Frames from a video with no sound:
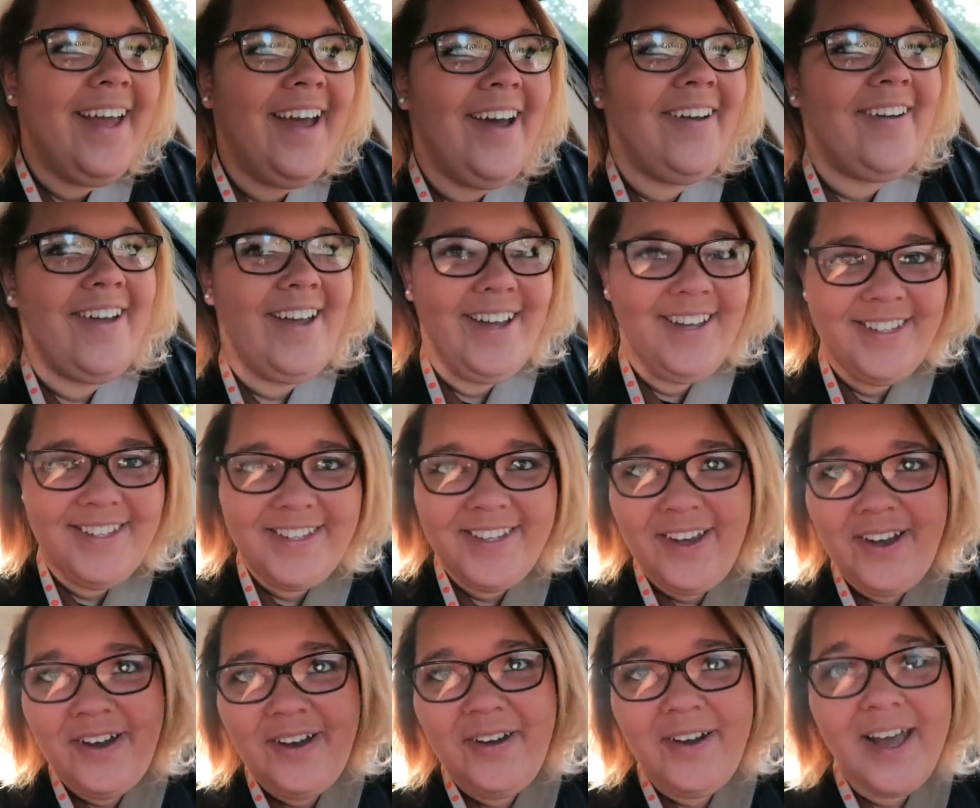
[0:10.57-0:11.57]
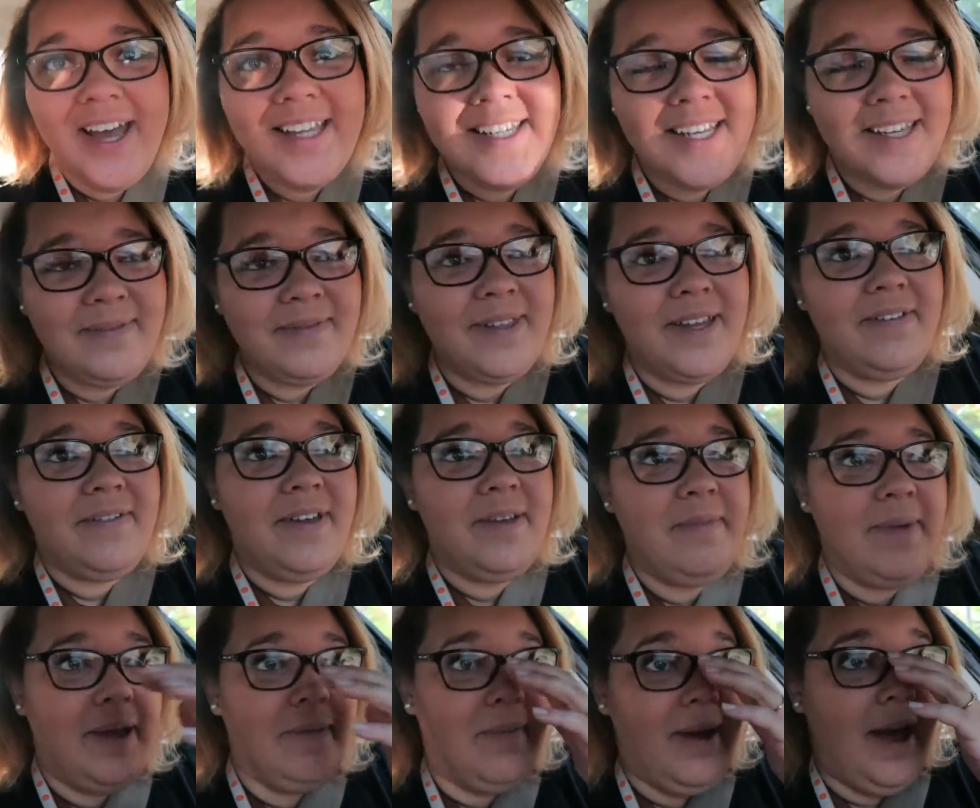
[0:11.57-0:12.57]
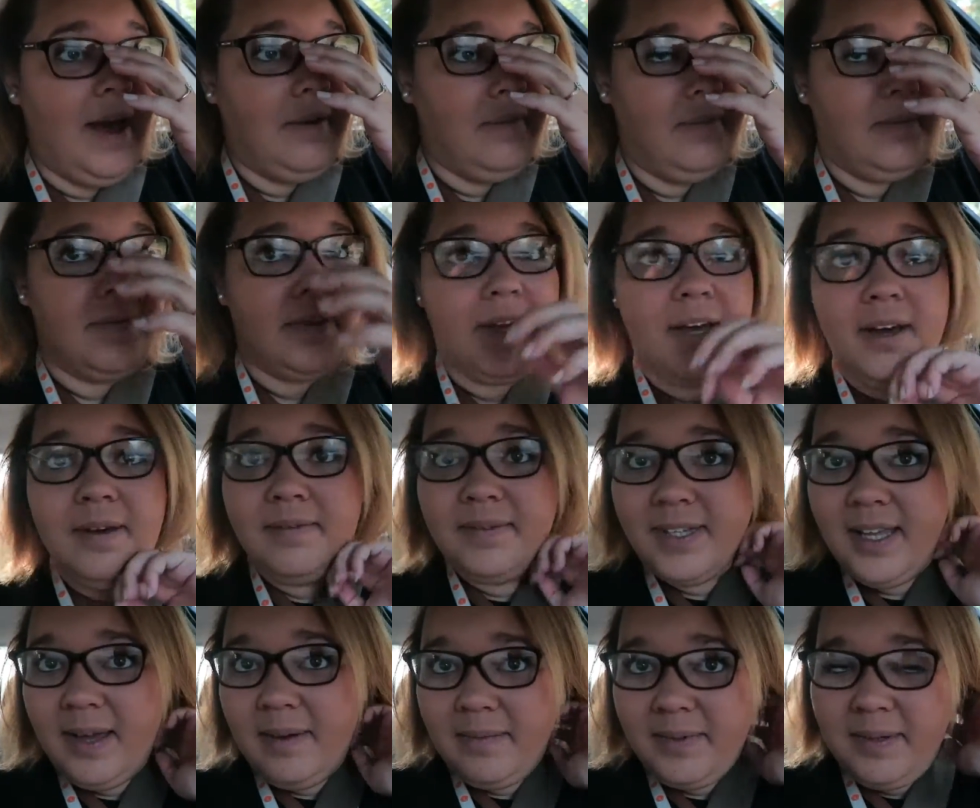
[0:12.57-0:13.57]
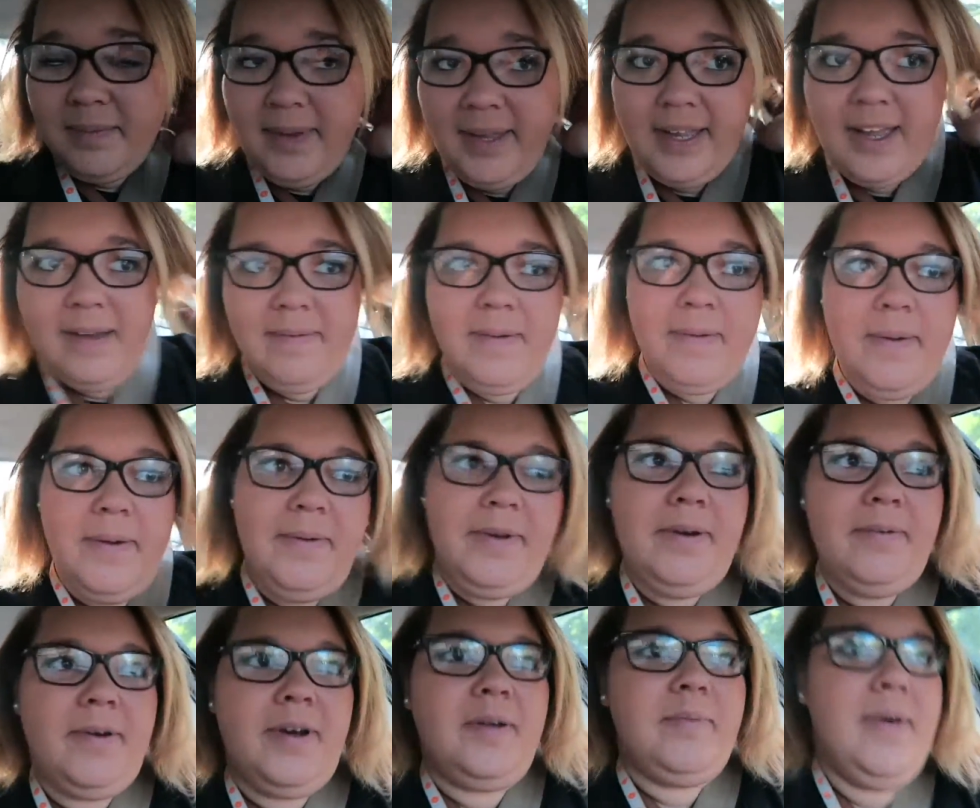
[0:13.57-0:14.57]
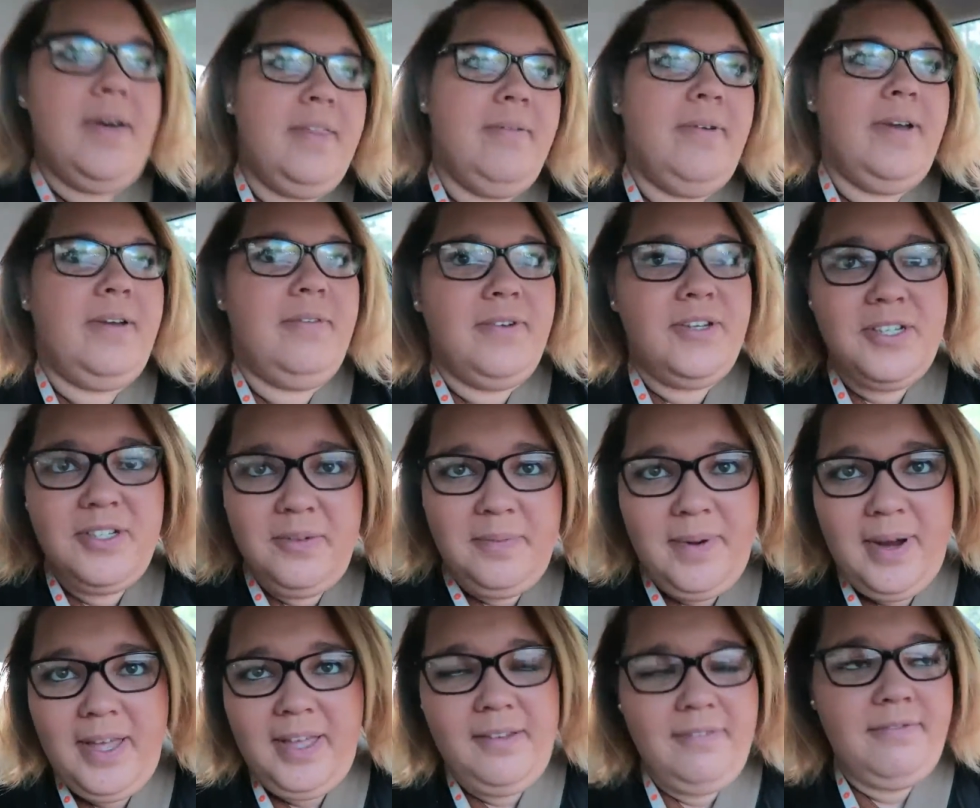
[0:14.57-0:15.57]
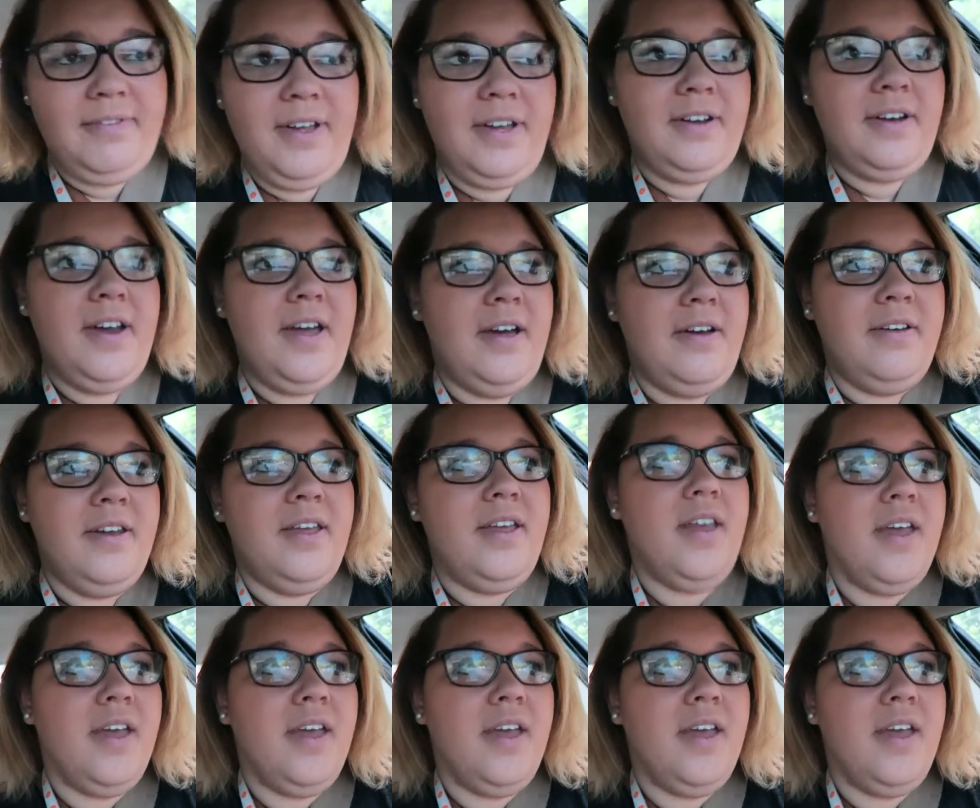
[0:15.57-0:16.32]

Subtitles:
Okay, so as I'm leaving, my mom comes up to me. I'm on my way to work, by the way, which you probably figured out.